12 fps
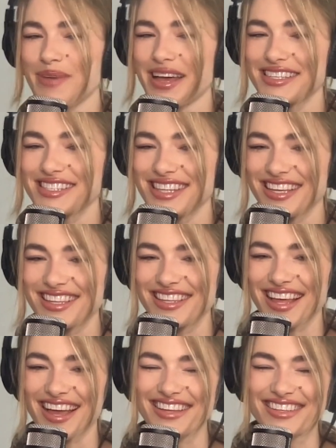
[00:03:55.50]
the best thing
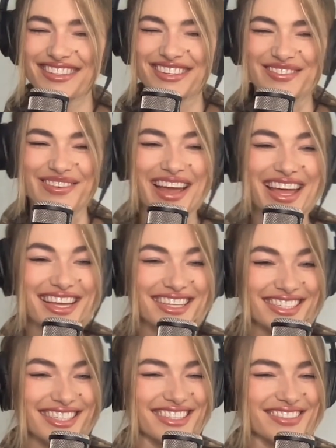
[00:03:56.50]
that you
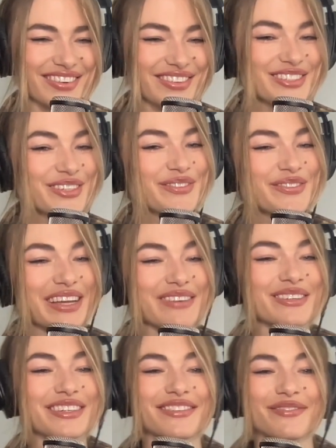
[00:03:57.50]
ate? What was your
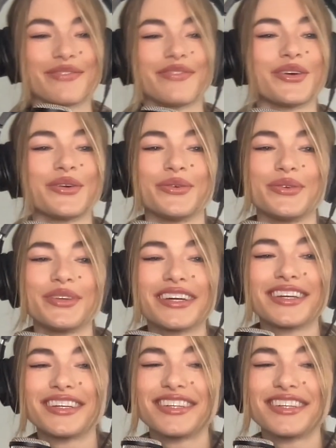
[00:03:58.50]
favorite food?